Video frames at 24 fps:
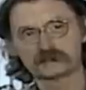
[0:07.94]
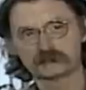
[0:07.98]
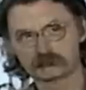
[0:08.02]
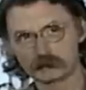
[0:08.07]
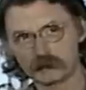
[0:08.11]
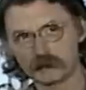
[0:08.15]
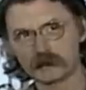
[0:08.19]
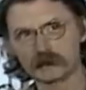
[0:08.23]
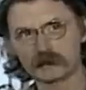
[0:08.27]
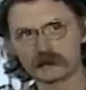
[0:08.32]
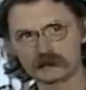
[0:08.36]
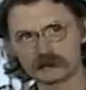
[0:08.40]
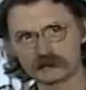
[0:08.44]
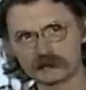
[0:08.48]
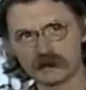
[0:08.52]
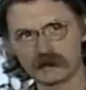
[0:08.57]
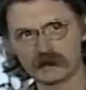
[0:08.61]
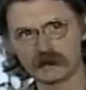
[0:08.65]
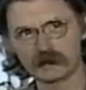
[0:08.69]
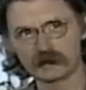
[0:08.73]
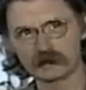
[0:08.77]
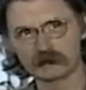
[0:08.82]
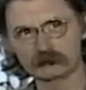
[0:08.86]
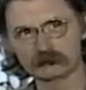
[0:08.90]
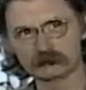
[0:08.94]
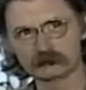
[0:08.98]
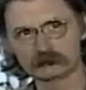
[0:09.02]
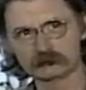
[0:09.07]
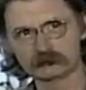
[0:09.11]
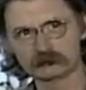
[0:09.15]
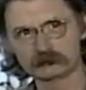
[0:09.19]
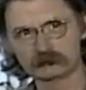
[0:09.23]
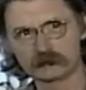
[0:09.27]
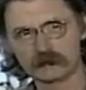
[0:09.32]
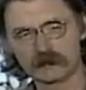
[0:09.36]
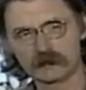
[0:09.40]
Pretty good job.
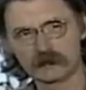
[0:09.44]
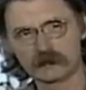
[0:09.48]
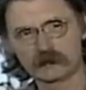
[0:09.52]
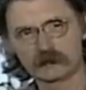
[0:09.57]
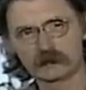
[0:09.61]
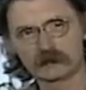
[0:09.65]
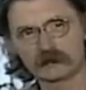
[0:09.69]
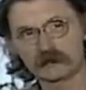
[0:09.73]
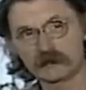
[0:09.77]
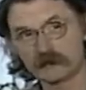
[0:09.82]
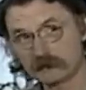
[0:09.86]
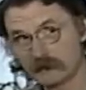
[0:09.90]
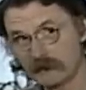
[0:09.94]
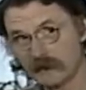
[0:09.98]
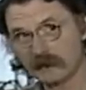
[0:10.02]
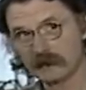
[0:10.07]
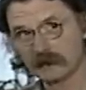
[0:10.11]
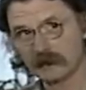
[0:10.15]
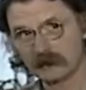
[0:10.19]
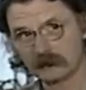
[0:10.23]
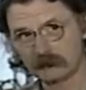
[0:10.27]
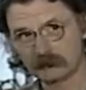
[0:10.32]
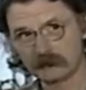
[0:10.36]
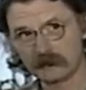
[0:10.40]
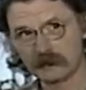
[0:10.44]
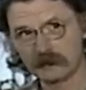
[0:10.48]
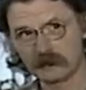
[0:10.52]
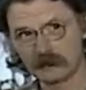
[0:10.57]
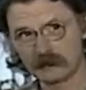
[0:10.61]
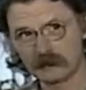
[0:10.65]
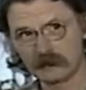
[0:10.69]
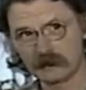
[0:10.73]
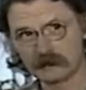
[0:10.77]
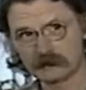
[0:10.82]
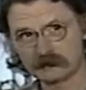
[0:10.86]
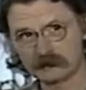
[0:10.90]
You might not
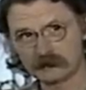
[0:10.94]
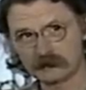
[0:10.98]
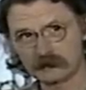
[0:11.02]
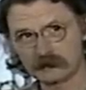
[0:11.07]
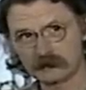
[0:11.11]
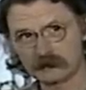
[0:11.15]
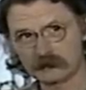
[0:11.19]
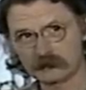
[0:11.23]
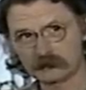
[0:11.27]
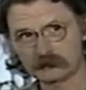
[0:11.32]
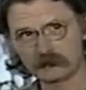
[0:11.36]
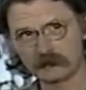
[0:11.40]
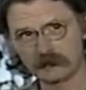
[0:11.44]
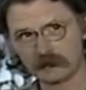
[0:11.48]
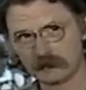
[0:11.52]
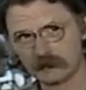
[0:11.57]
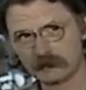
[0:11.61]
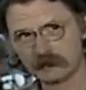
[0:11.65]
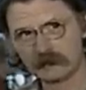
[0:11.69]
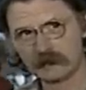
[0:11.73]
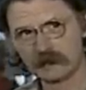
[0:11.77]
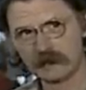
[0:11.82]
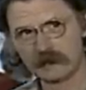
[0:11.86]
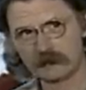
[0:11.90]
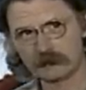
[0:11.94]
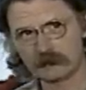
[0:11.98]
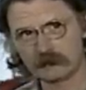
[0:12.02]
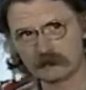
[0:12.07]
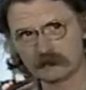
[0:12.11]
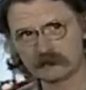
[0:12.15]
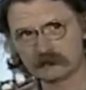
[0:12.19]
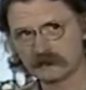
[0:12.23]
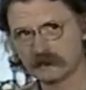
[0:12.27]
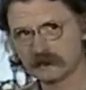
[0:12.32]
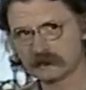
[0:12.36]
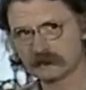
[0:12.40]
realize it, but a
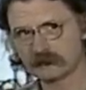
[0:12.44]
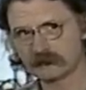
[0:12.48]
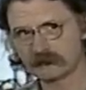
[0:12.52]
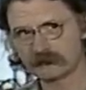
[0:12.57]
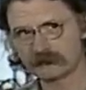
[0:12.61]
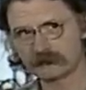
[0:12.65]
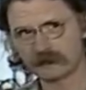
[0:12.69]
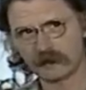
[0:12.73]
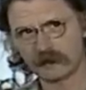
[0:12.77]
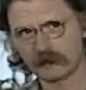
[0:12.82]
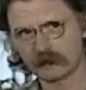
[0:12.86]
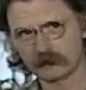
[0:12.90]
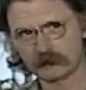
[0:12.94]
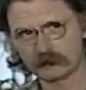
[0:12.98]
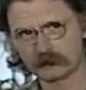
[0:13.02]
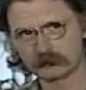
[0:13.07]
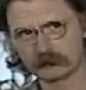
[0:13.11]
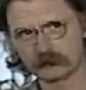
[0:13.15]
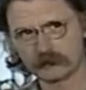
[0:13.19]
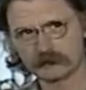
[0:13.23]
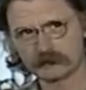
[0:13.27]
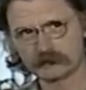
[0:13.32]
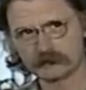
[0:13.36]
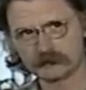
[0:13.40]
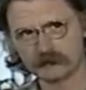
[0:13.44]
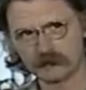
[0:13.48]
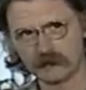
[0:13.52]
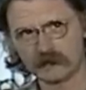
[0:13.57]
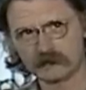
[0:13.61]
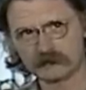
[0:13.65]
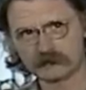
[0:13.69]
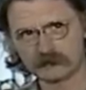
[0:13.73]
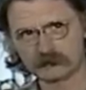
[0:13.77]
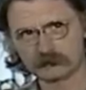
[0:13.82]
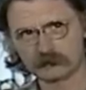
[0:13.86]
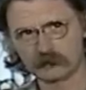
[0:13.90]
cabbage is a very nutritious
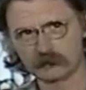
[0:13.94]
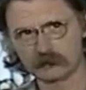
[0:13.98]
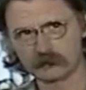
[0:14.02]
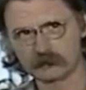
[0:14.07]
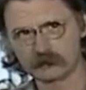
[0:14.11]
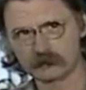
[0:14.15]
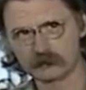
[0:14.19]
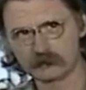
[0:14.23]
vegetable.